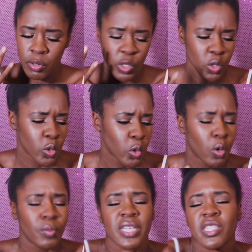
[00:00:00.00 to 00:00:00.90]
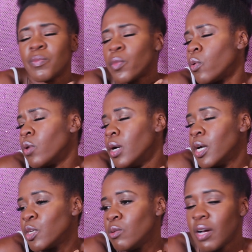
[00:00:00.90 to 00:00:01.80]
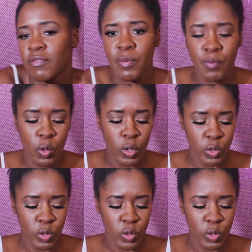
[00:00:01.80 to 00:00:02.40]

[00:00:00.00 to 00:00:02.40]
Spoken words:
couture, makes it more, you love it more.